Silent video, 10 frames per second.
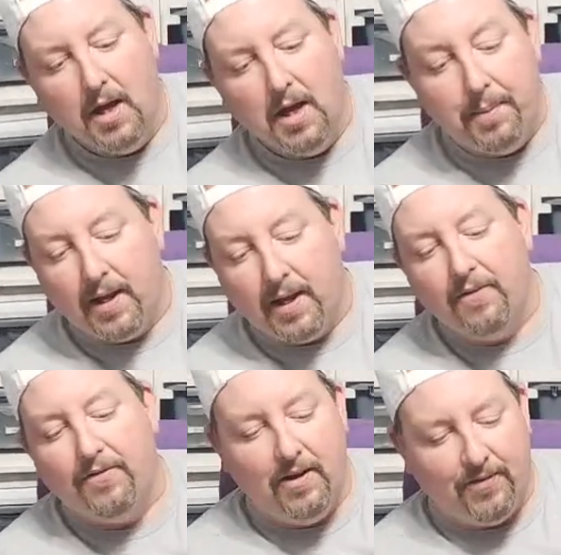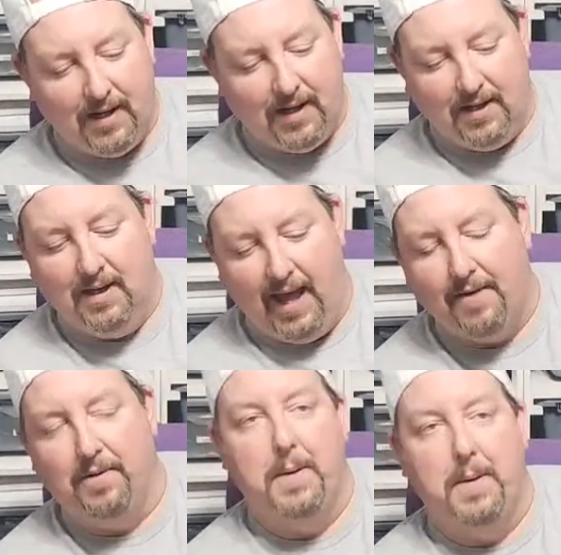But if if I didn't
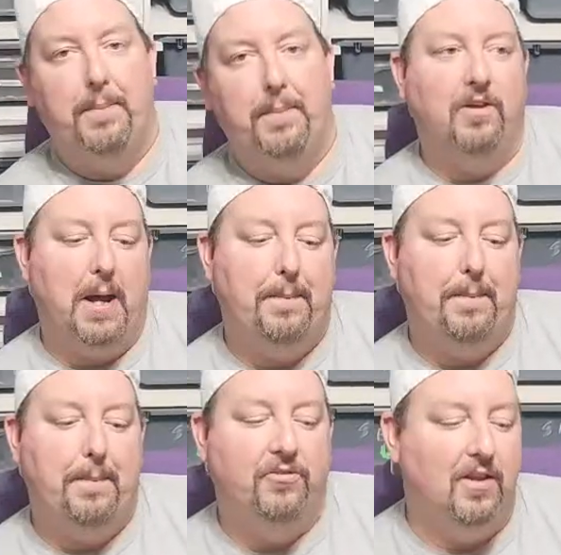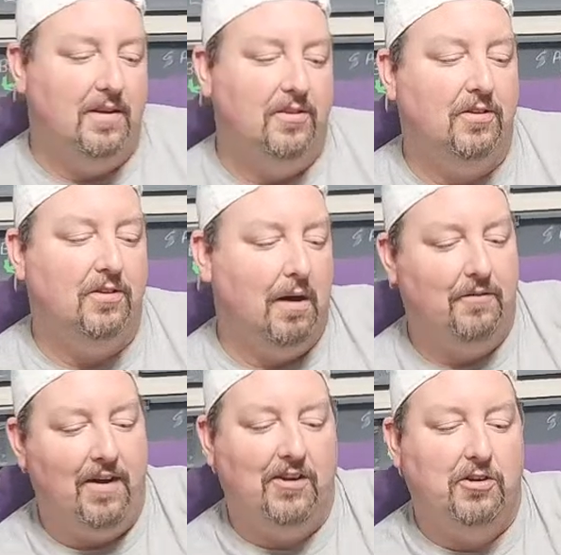have Olympus and I posted this on
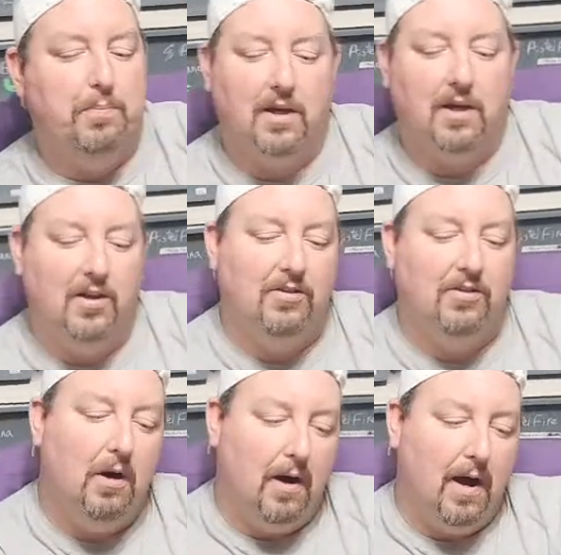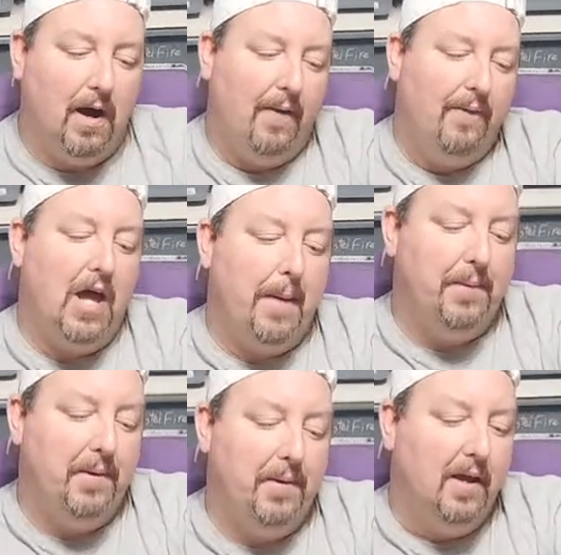Facebook, and oh, I had this
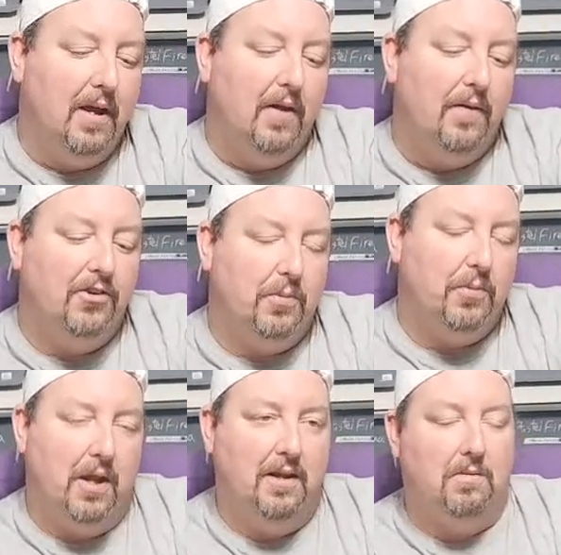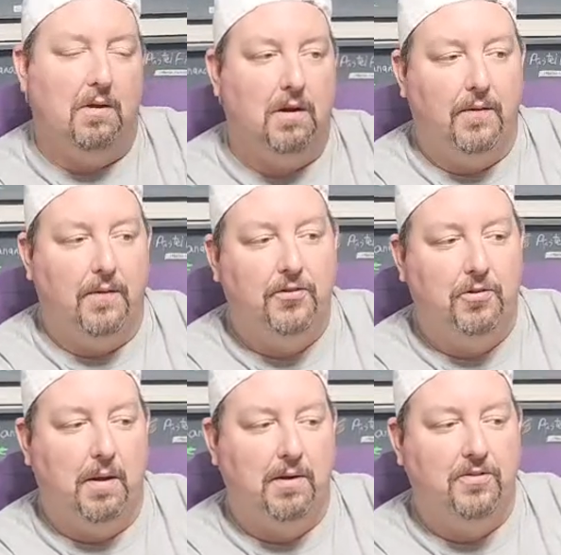happen. This is what I did wrong. This is
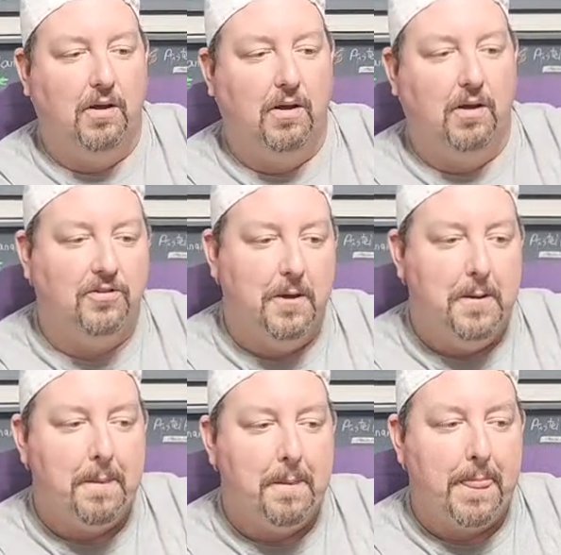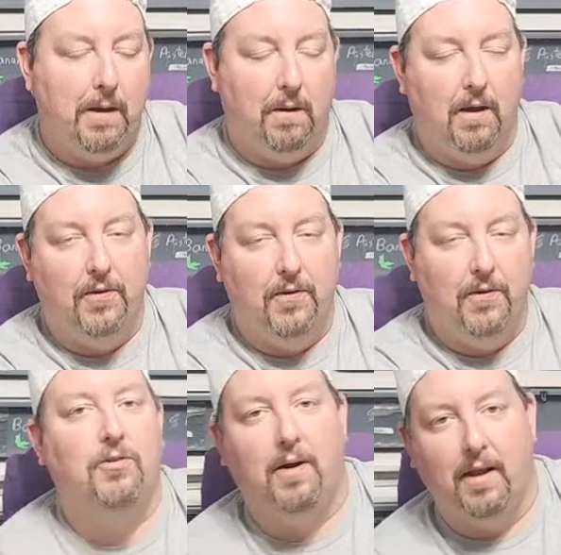my results you know, and this
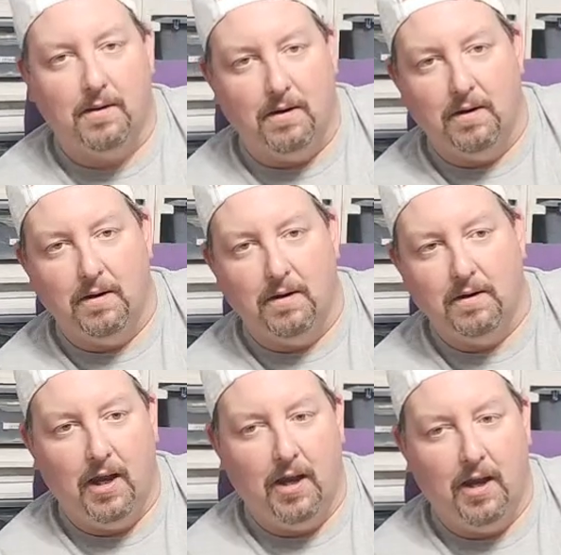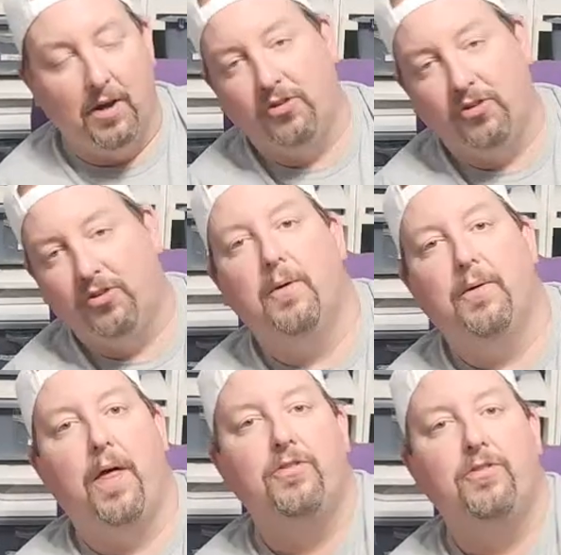is what I learned, and I want to share with
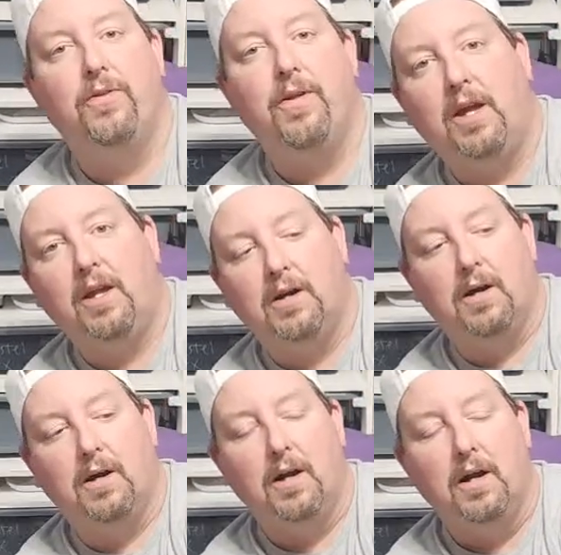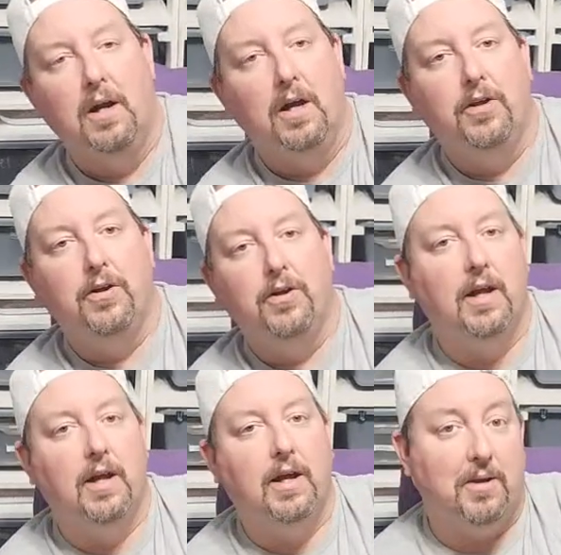others so they can learn. You're going to
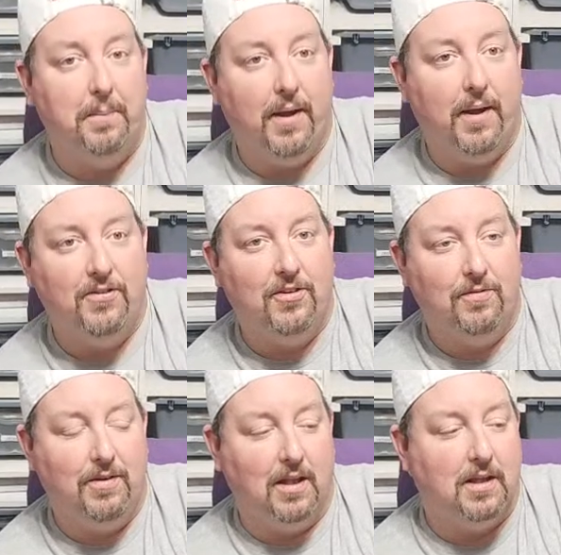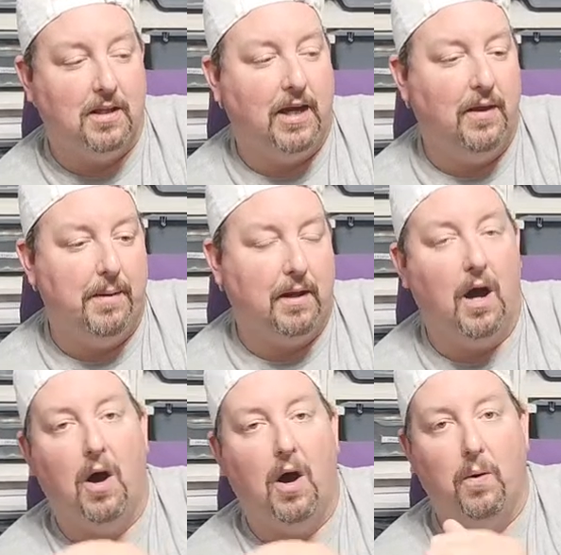get some places, if you get lucky, they're like,
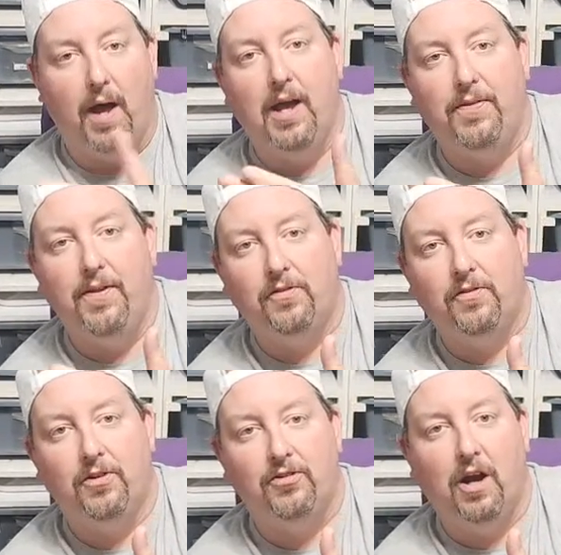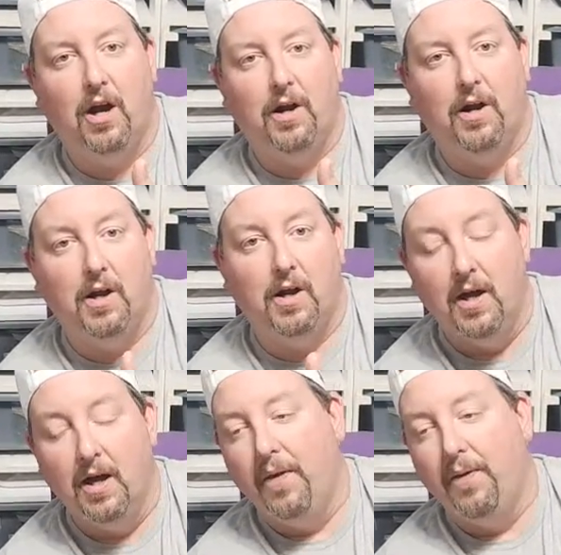oh, well, hey, thanks for sharing, you know.
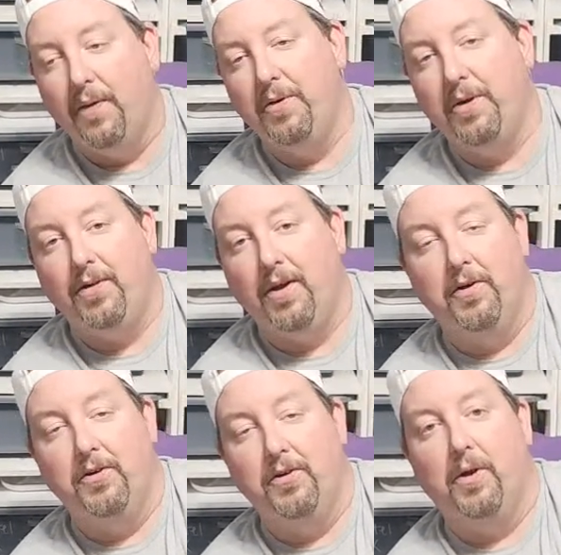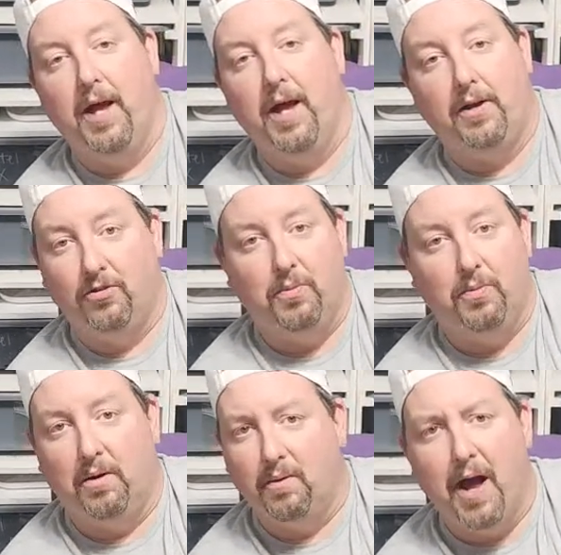Then you get the others who are like, just want
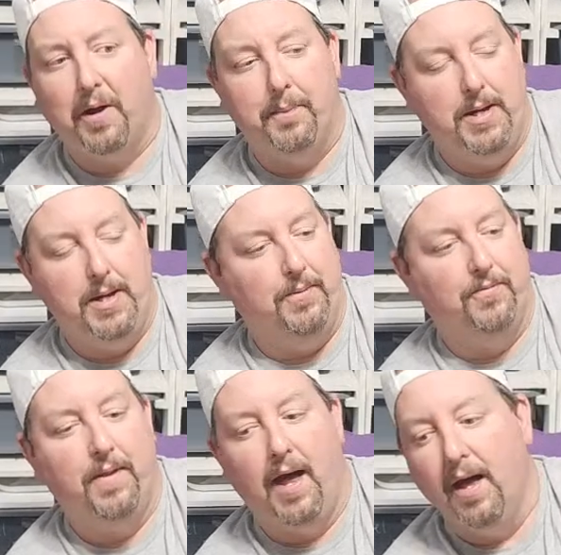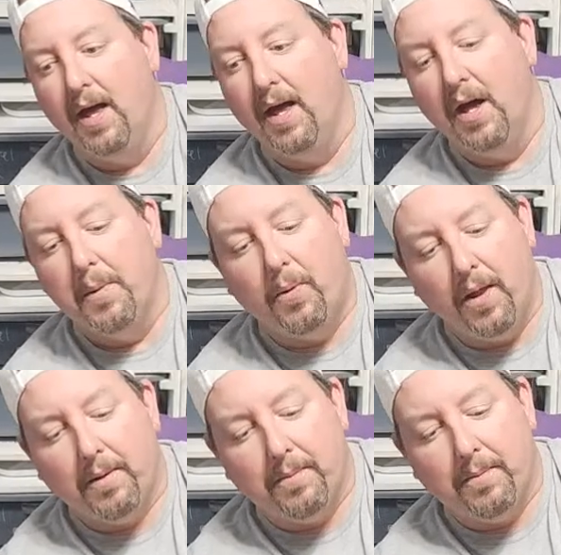to rag on people for that. Point
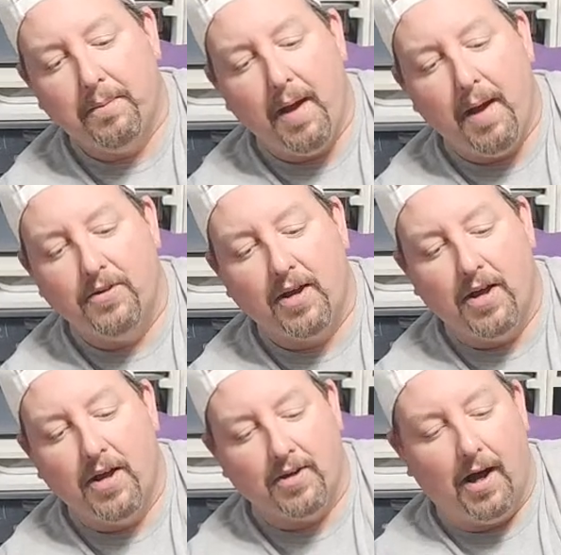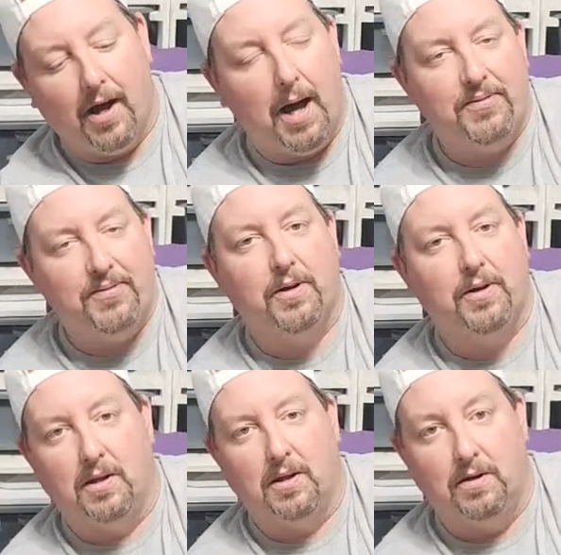of the matter is, guys, I'm still going to
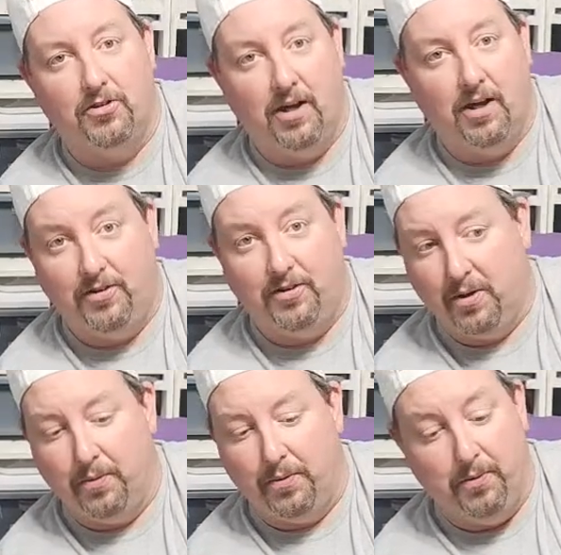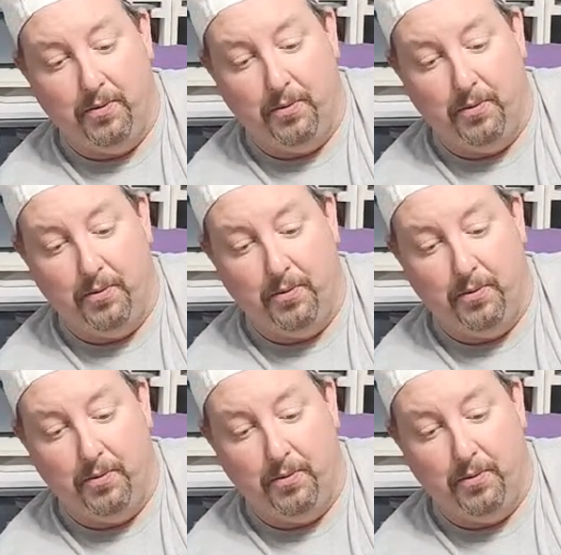learn shit as I go through.